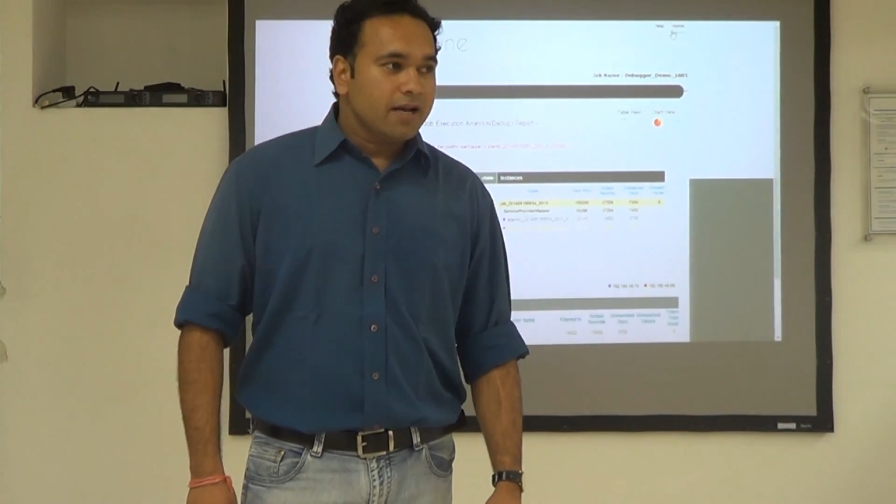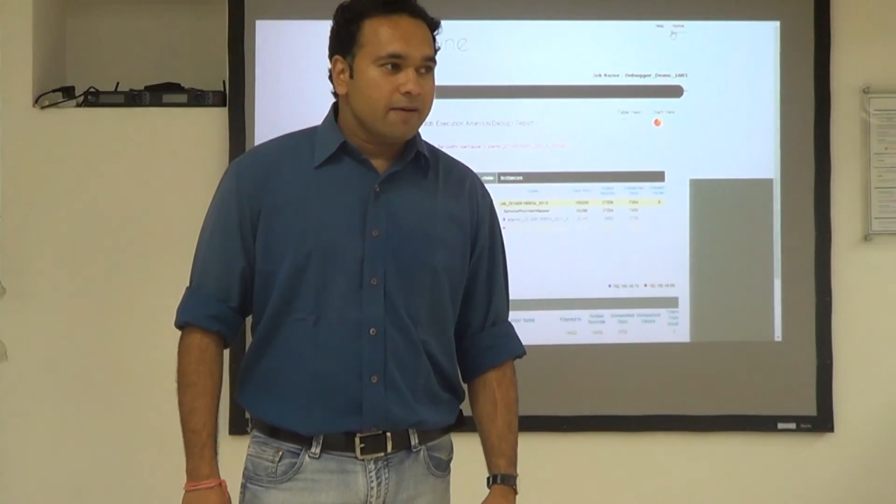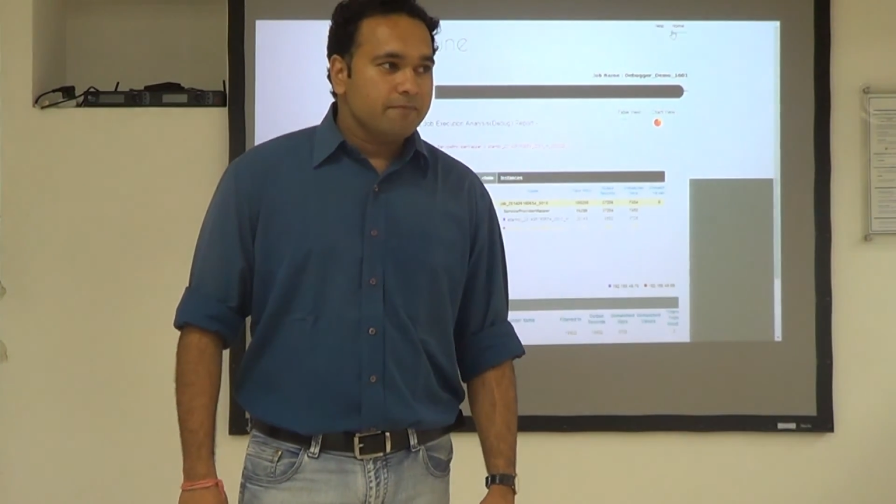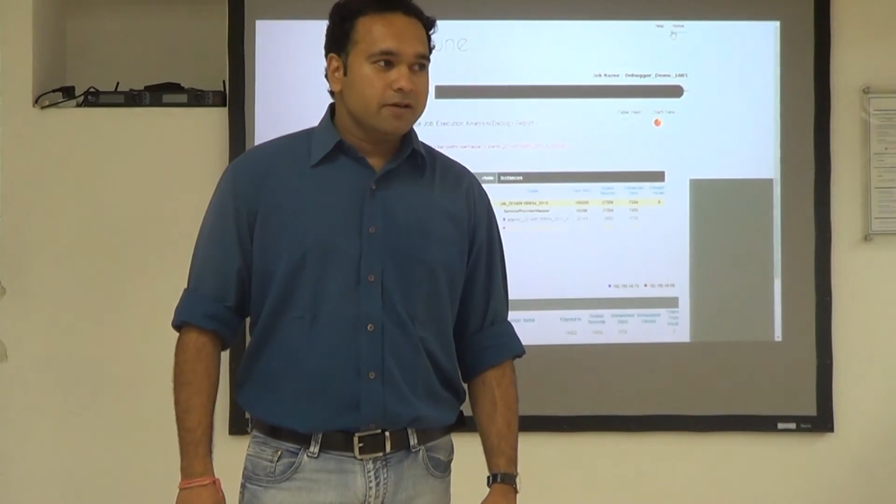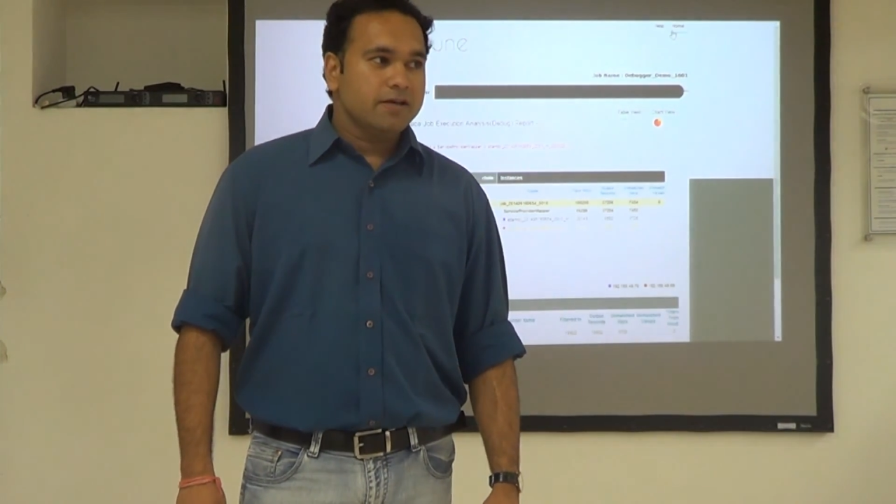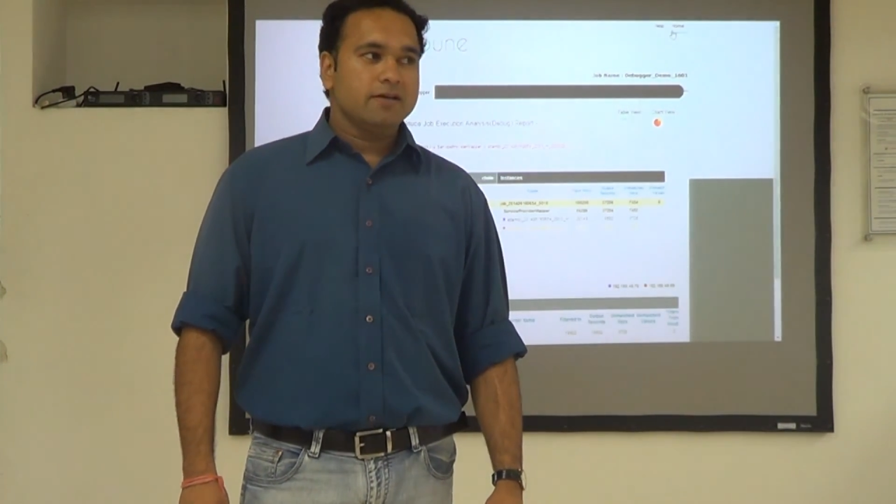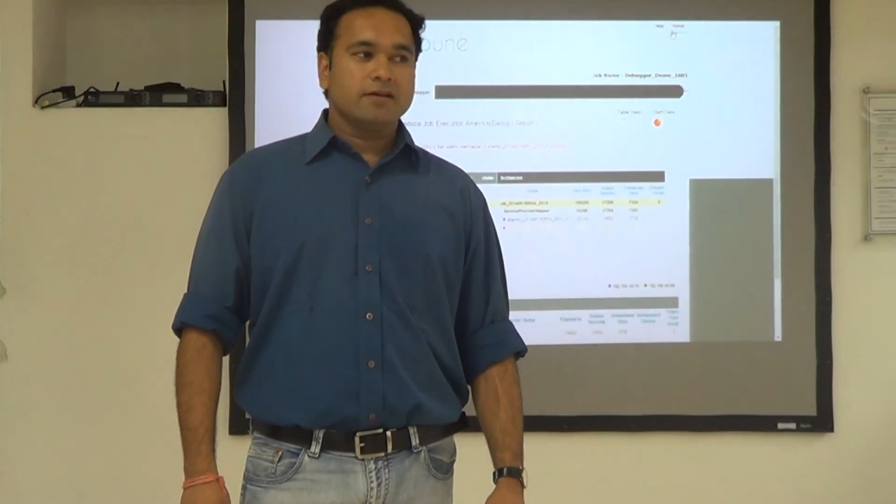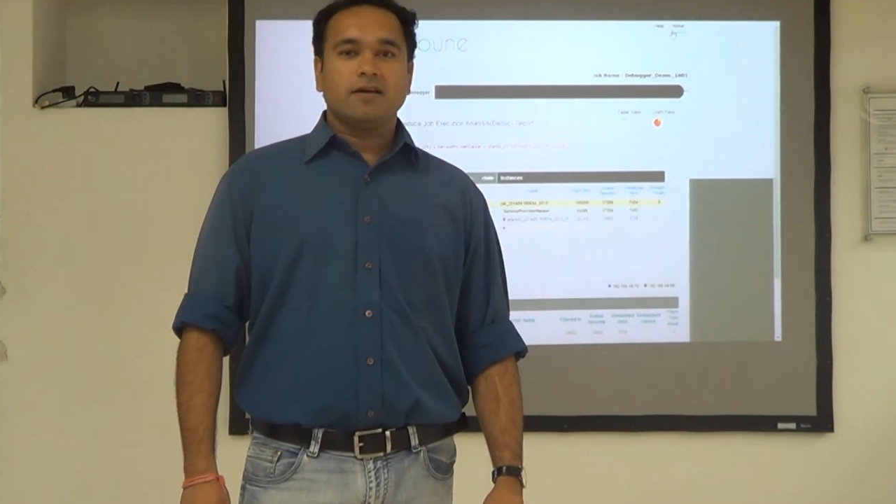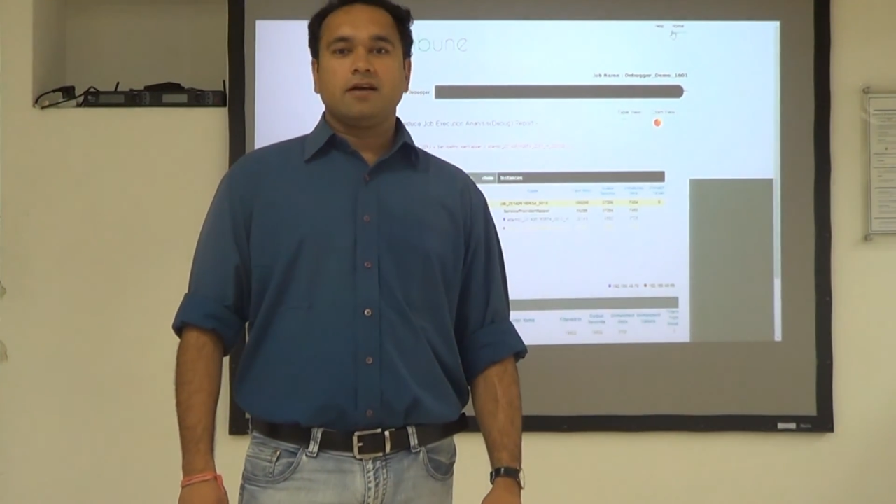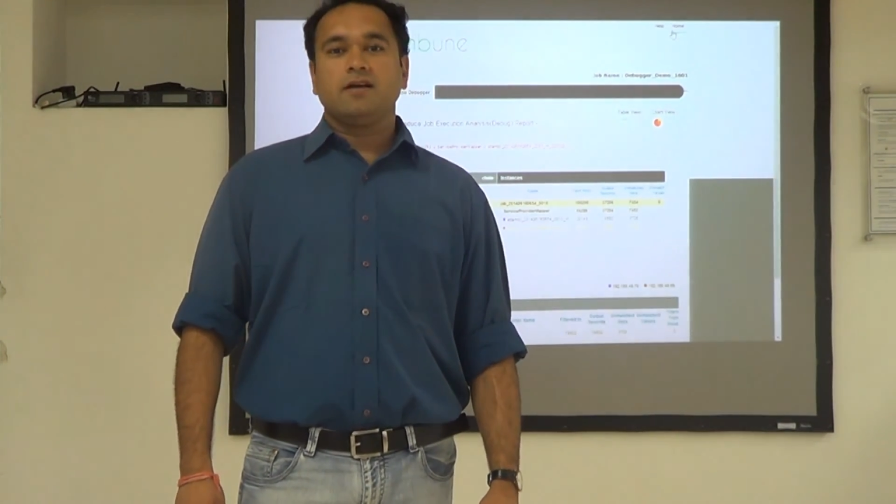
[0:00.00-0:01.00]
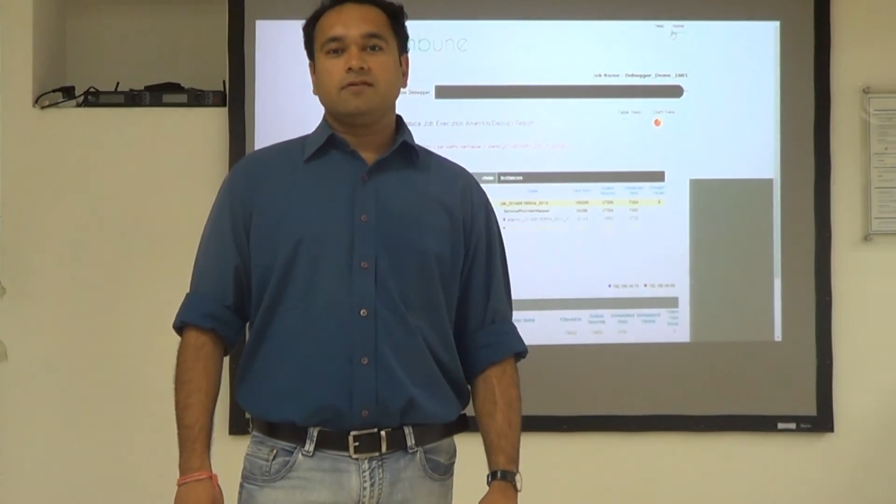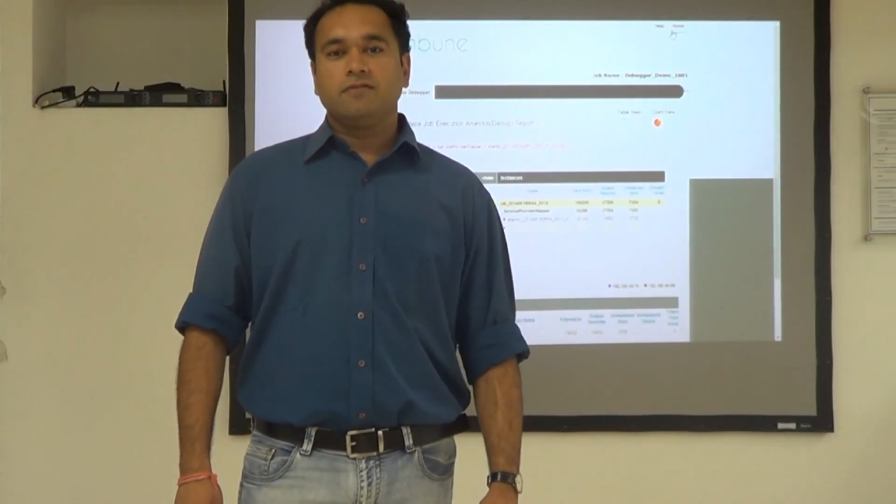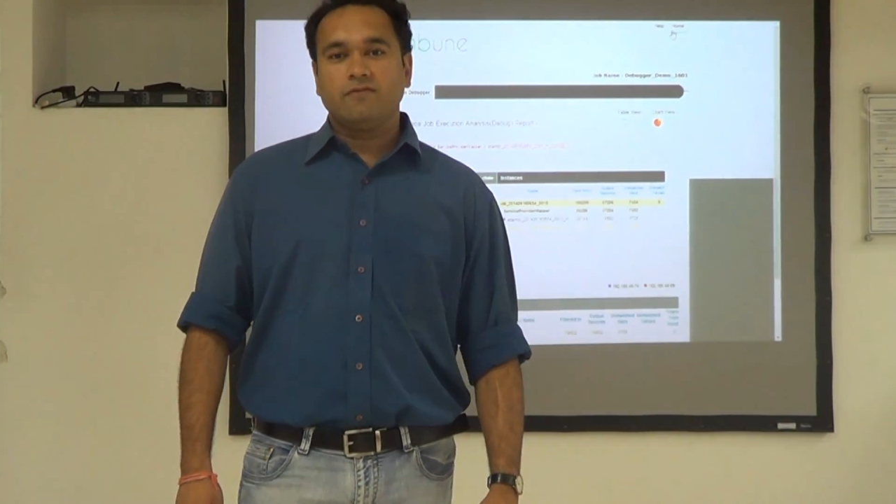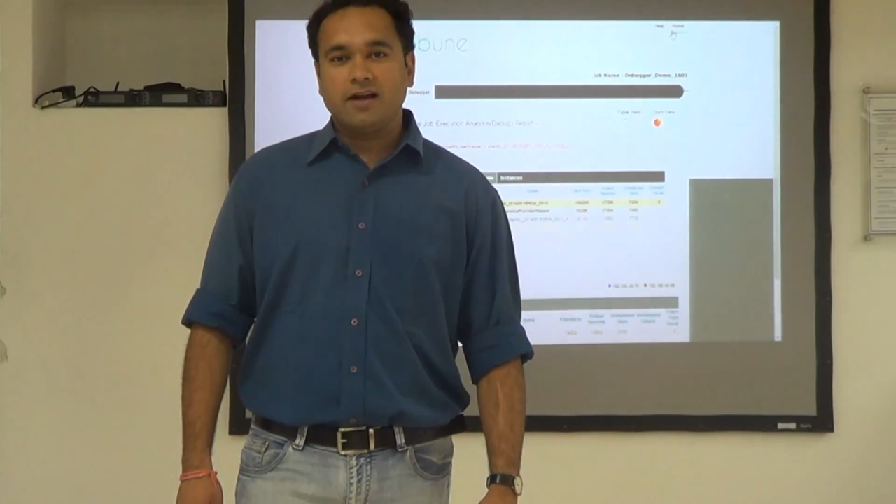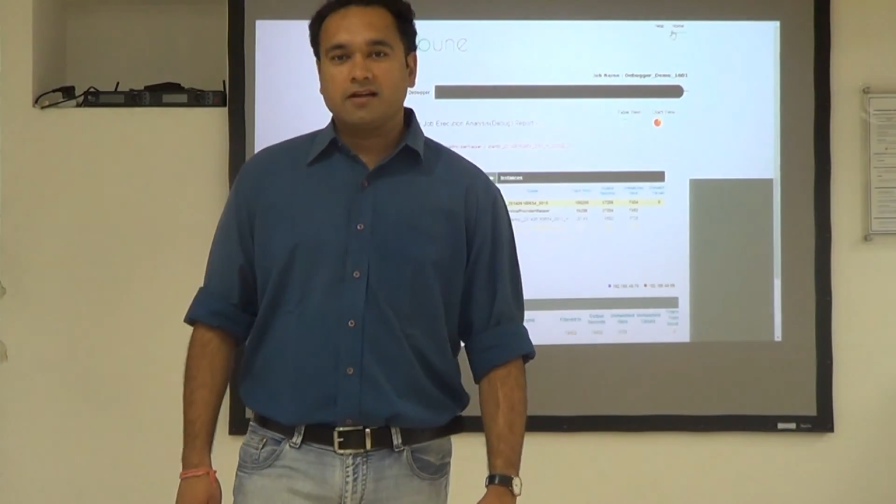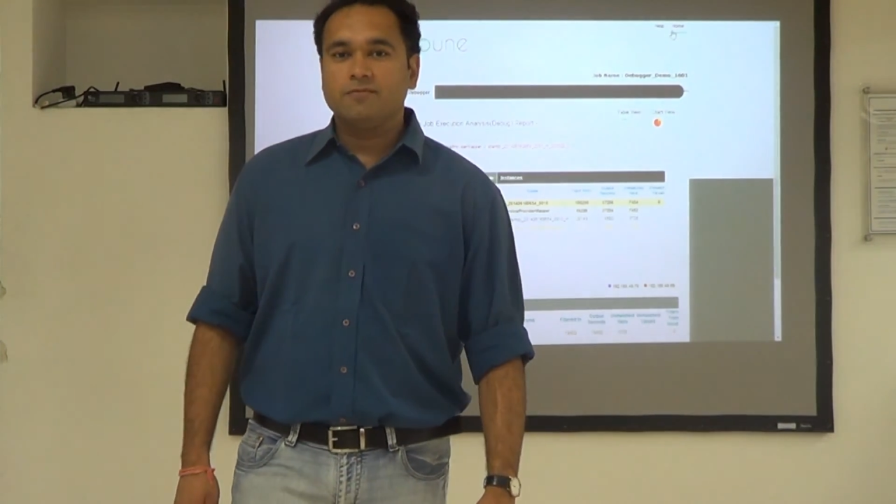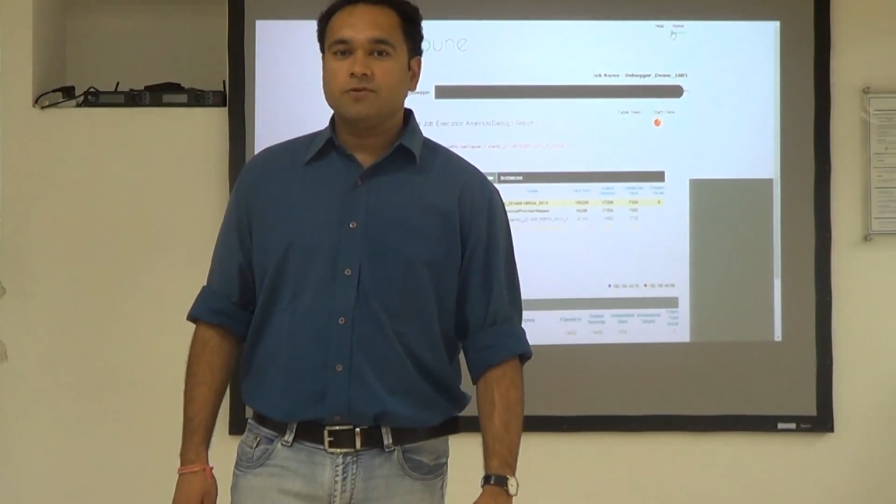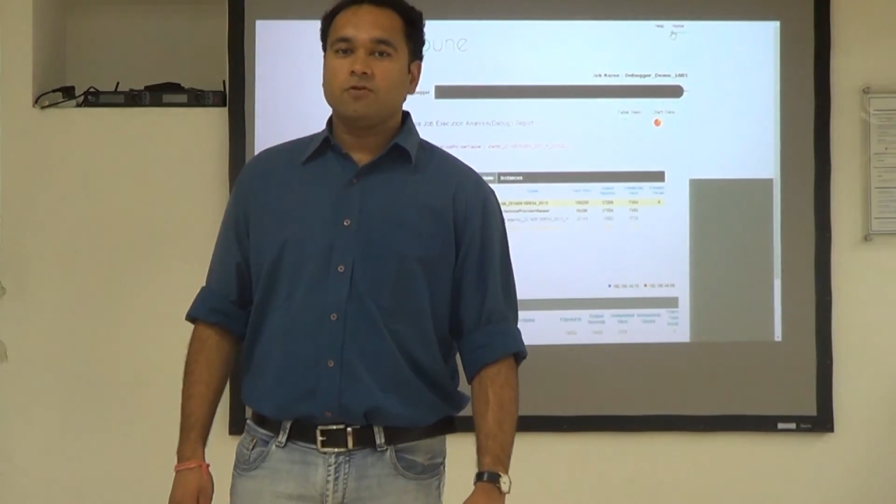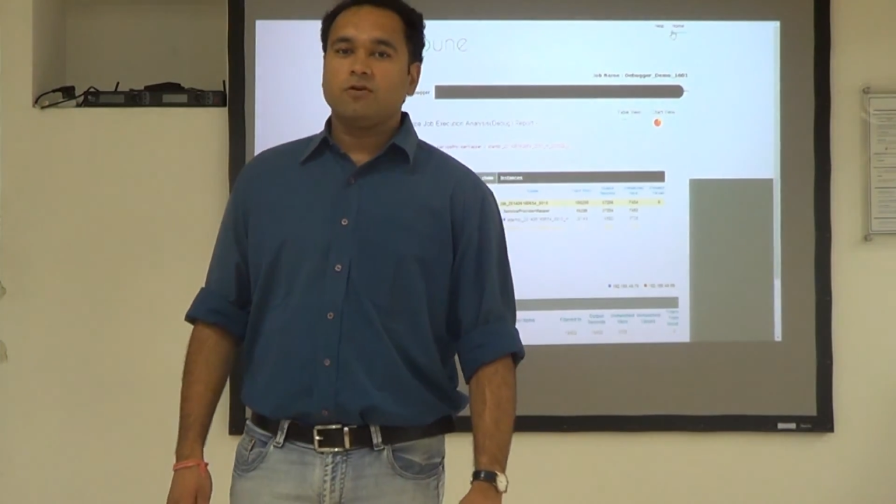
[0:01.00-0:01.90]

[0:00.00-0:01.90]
happy, and we welcome you